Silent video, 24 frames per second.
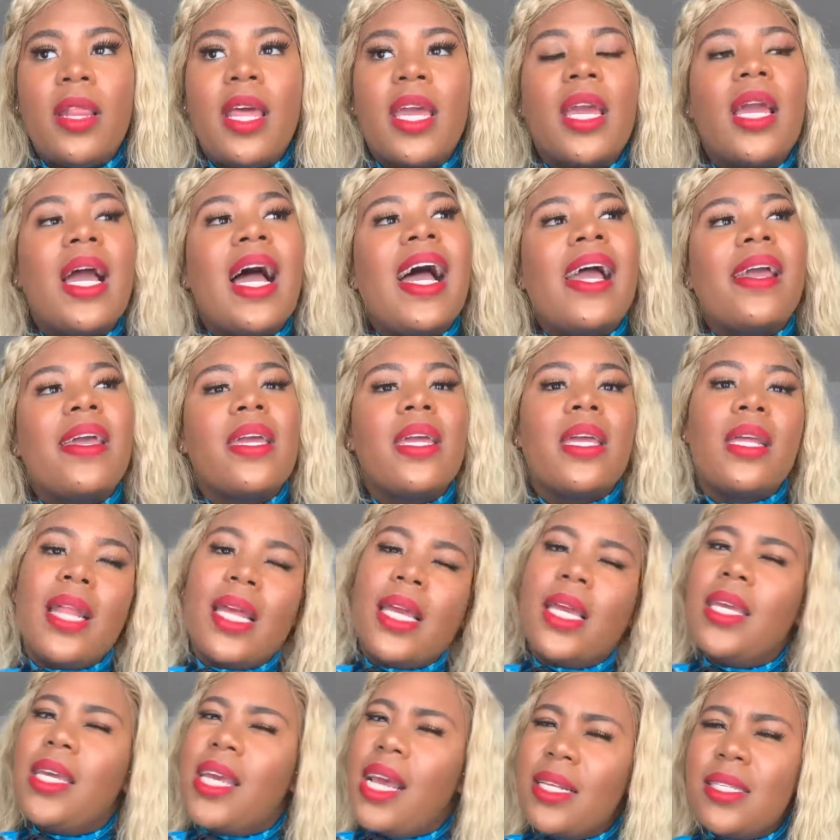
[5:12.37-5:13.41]
Like
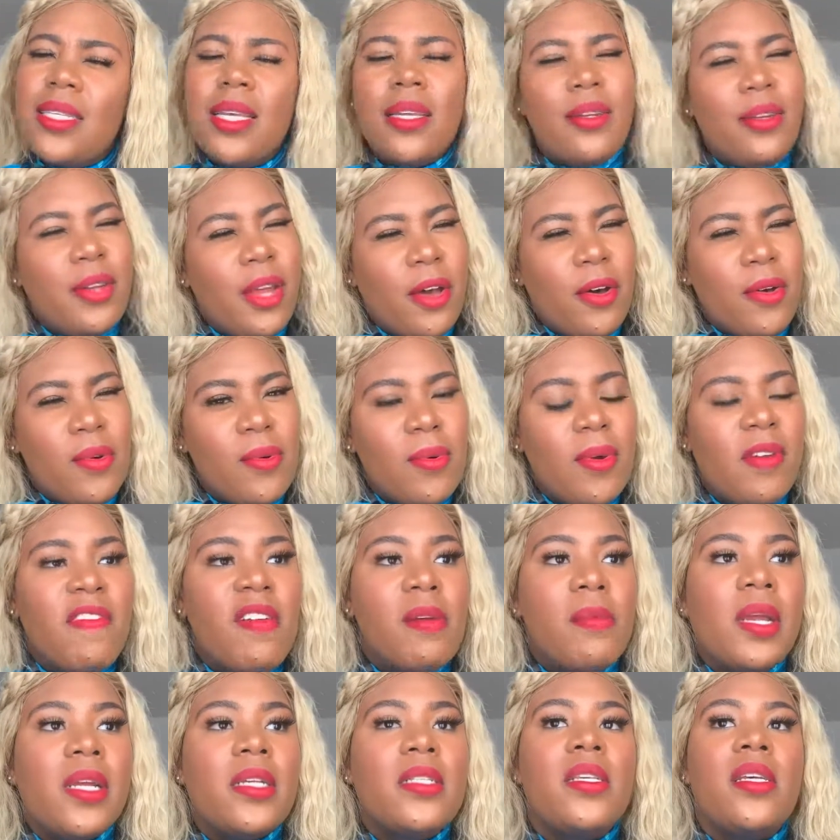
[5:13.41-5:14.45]
yes and no, if
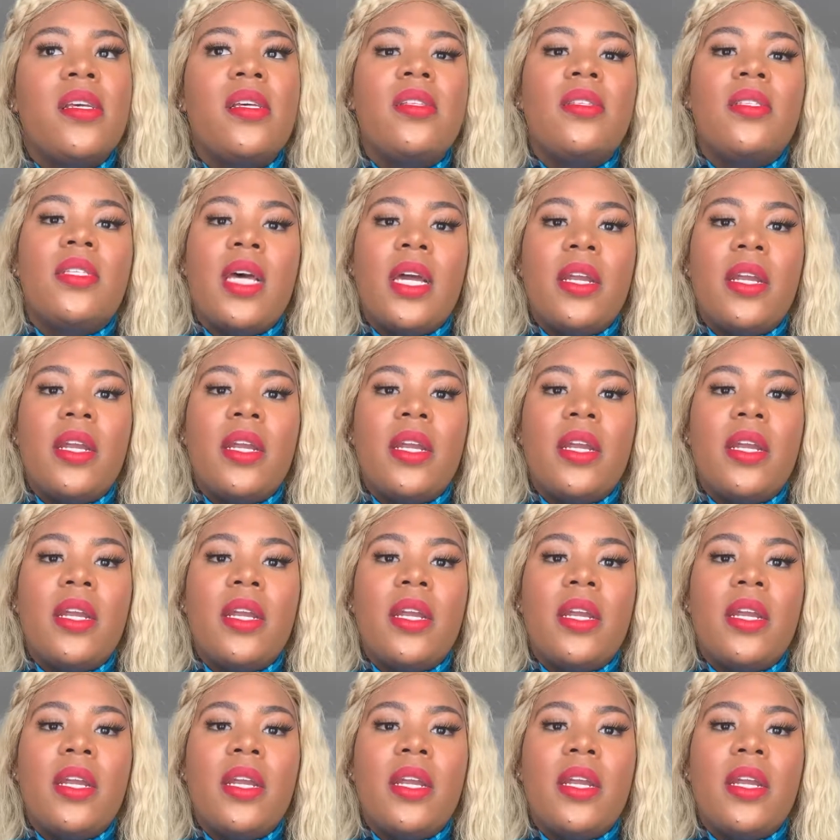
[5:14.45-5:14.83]
that makes sense.